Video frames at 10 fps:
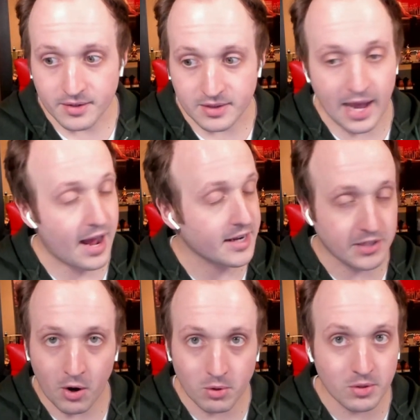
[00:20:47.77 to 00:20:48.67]
That I
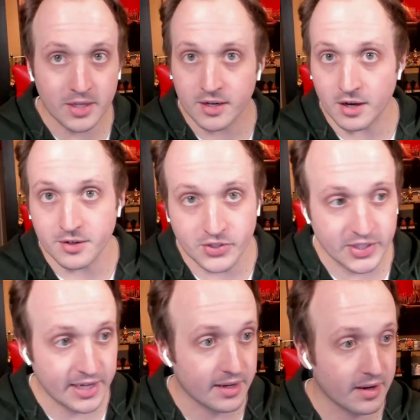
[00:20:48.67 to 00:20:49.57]
totally could
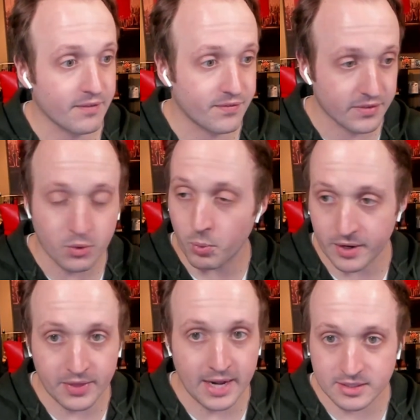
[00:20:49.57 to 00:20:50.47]
understand if you were
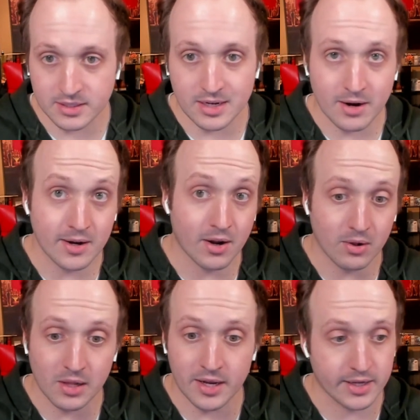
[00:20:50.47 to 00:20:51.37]
in that scenario.
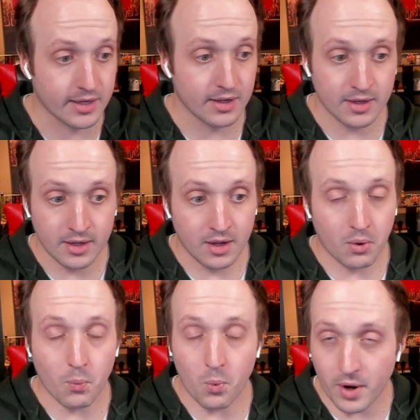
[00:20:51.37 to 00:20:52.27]
Like,
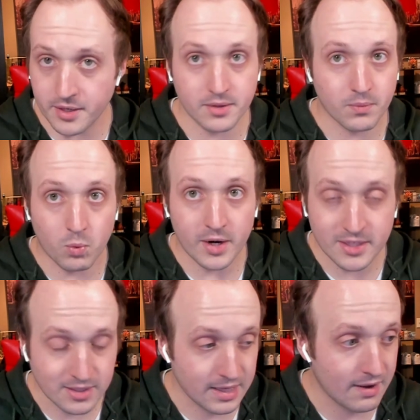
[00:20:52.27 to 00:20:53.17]
what what
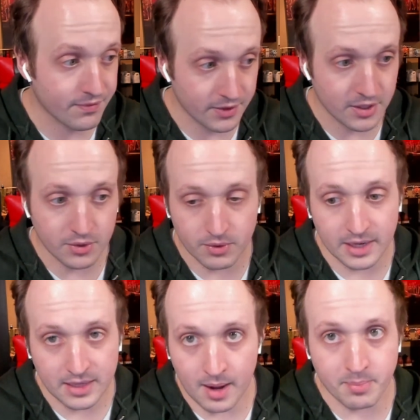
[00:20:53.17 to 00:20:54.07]
is left for you
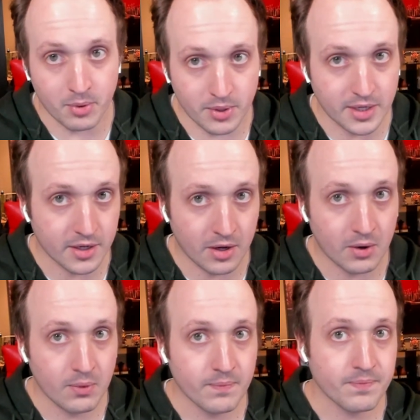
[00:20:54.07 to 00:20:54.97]
at that point, you know?